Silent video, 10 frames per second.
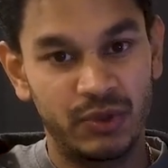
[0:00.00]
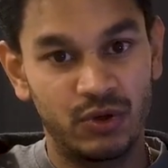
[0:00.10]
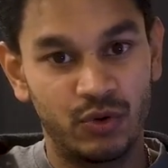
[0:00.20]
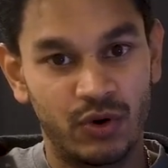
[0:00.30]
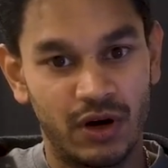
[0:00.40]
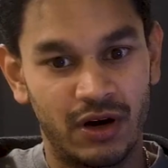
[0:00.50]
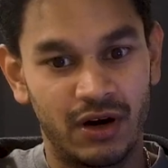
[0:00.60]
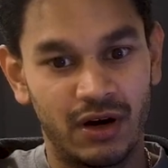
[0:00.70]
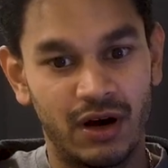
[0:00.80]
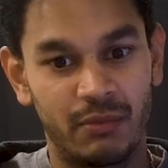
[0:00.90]
people who
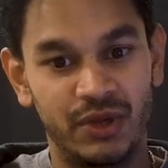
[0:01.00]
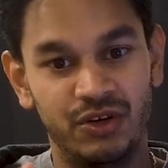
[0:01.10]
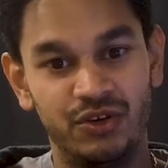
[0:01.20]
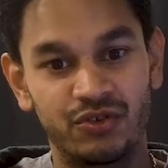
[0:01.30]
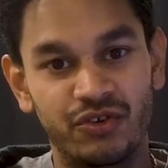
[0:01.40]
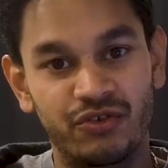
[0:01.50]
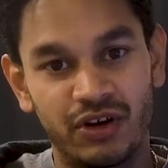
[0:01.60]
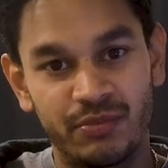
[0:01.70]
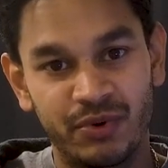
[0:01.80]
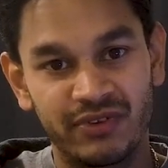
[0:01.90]
are a bit new to
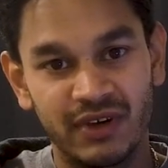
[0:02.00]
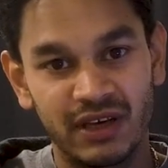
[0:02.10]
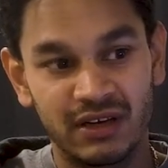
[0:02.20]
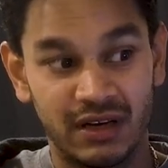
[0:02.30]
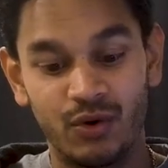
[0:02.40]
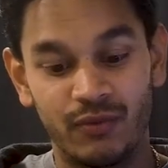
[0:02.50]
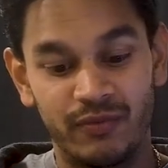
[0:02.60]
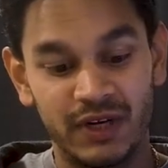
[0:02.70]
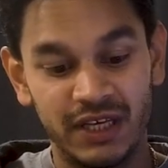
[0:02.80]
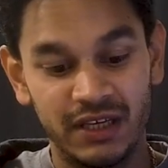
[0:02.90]
3D printing and
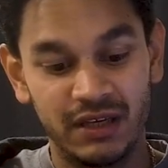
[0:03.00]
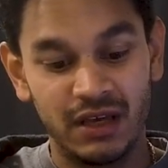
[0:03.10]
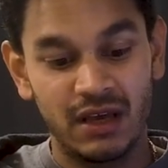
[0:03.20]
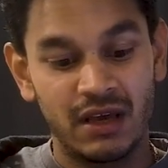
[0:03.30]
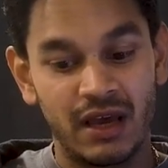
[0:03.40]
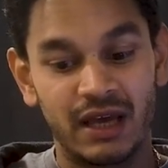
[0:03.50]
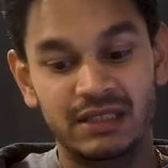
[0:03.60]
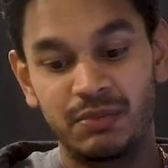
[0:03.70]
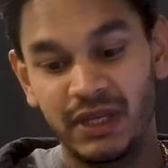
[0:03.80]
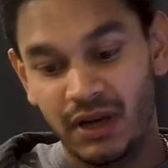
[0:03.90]
hopefully
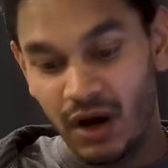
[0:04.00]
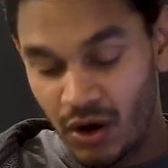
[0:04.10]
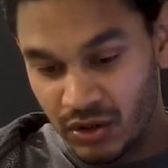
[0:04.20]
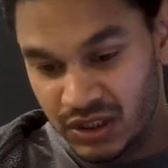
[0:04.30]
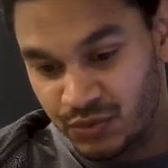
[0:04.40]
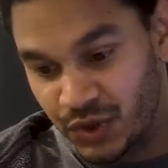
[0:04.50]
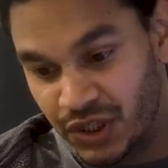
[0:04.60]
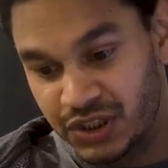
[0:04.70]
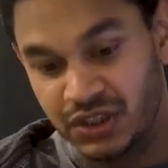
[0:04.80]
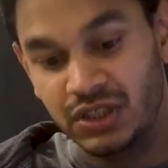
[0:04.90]
explain how this
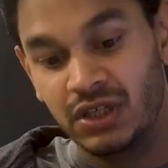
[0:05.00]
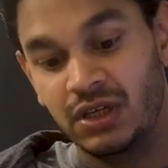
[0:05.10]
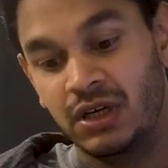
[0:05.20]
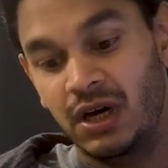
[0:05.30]
works,